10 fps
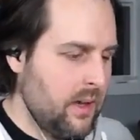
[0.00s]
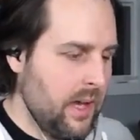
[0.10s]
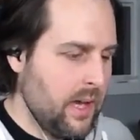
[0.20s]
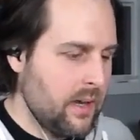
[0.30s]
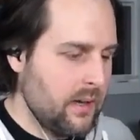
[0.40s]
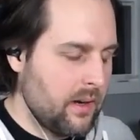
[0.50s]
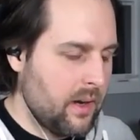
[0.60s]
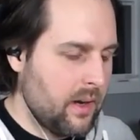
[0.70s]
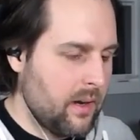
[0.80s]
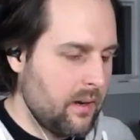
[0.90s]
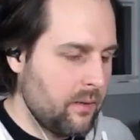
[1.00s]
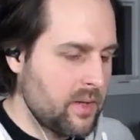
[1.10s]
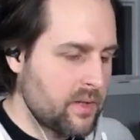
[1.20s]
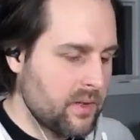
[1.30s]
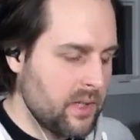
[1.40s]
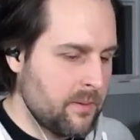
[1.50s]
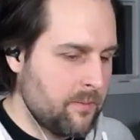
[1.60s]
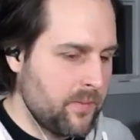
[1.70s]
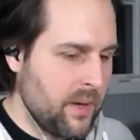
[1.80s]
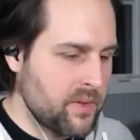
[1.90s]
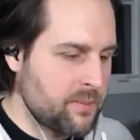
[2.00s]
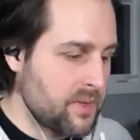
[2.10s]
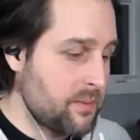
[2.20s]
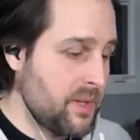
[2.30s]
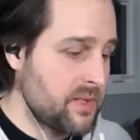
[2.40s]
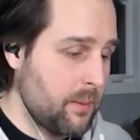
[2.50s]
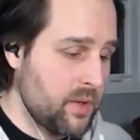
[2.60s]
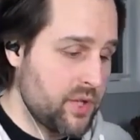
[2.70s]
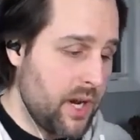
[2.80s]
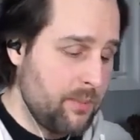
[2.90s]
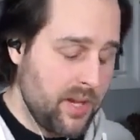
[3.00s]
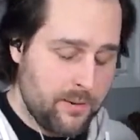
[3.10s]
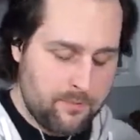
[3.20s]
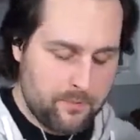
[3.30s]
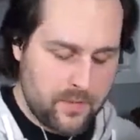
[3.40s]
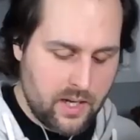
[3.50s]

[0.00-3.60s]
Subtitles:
and originally I was supposed to be a summer job there,